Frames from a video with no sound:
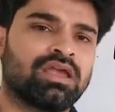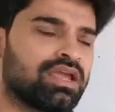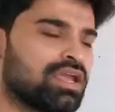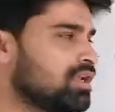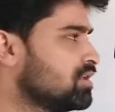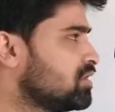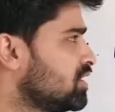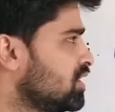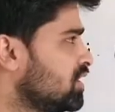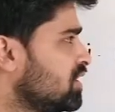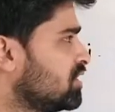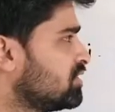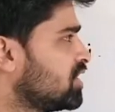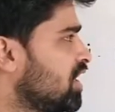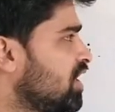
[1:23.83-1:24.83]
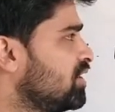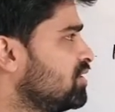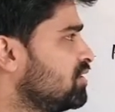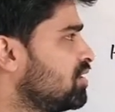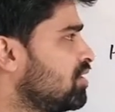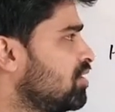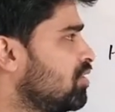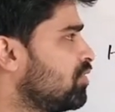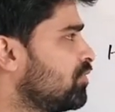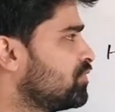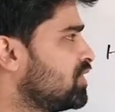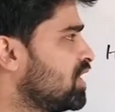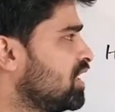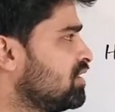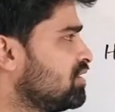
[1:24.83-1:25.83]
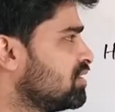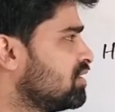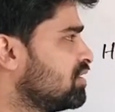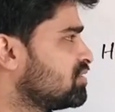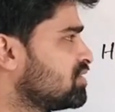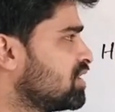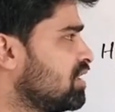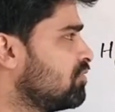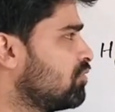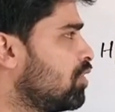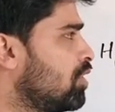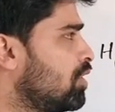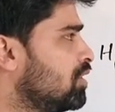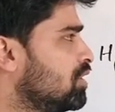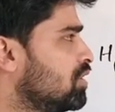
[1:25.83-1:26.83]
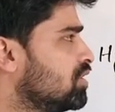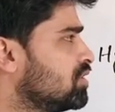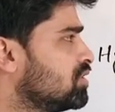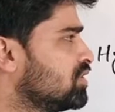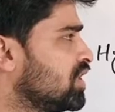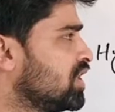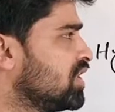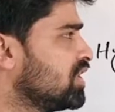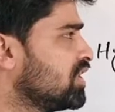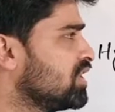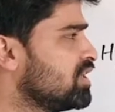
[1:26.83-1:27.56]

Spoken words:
and inner side of that cell wall there